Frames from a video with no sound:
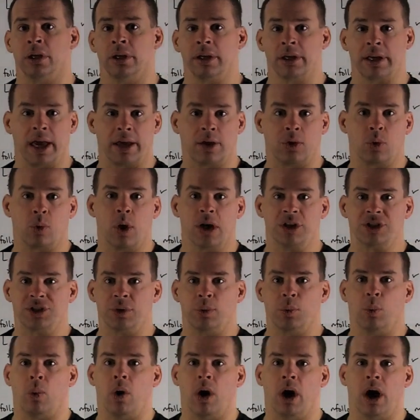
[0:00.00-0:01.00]
Okay,
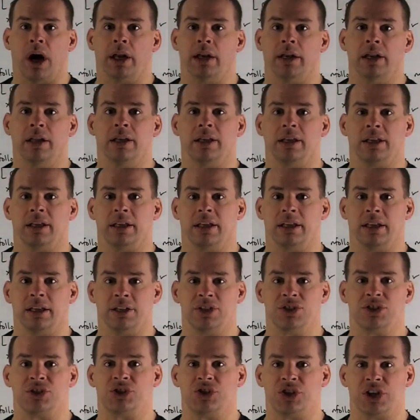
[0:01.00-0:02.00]
question one,
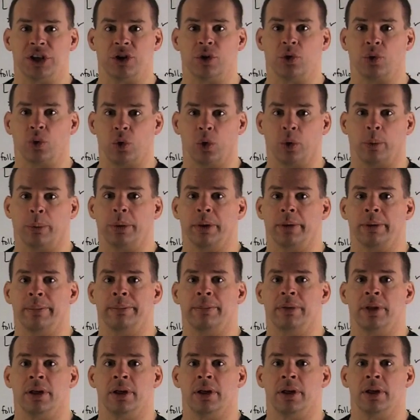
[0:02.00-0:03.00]
is G a group?
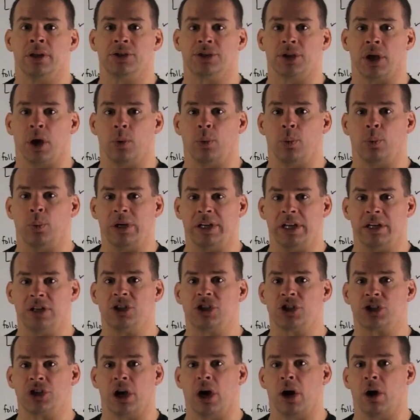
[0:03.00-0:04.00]
So we need
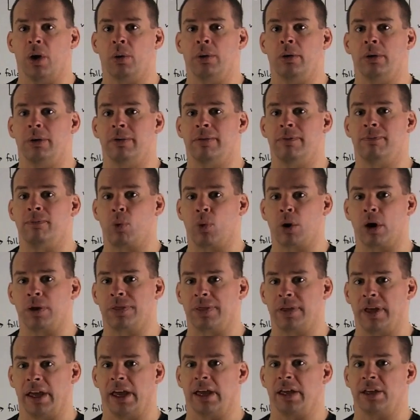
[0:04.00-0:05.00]
to show four
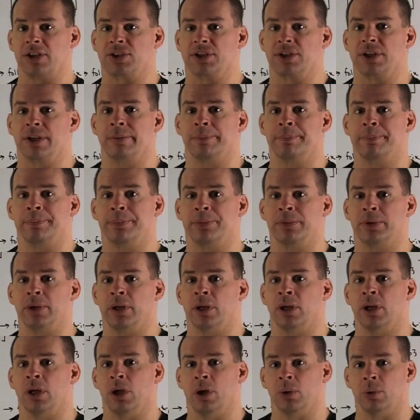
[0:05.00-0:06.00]
things.
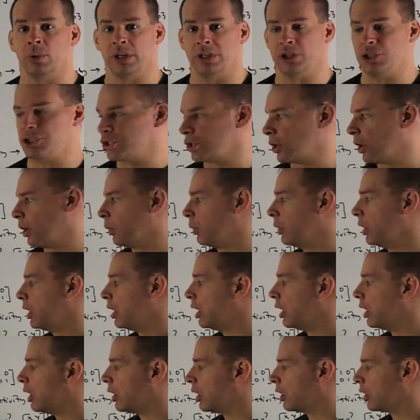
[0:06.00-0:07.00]
We need to show
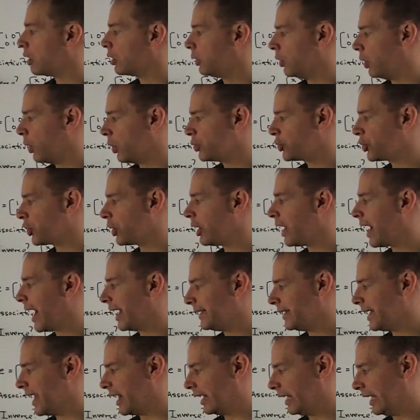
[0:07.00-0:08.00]
closure,
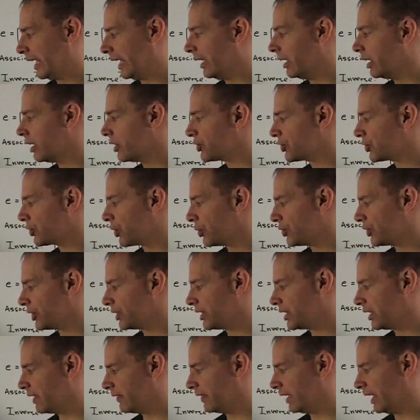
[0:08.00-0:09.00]
identity,
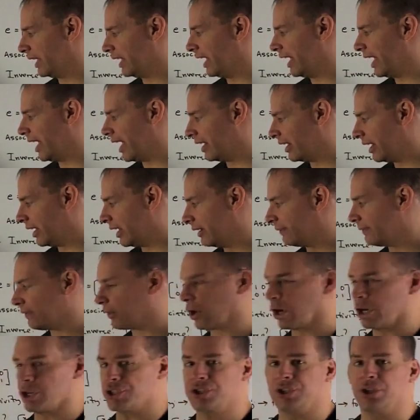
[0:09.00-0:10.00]
associativity, and
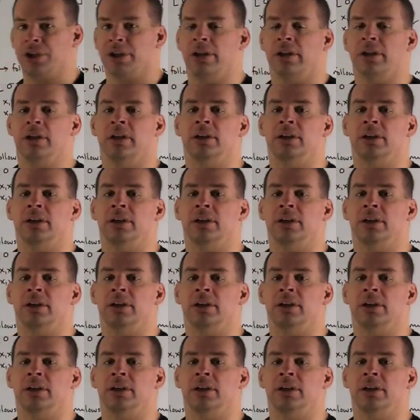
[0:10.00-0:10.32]
inverse.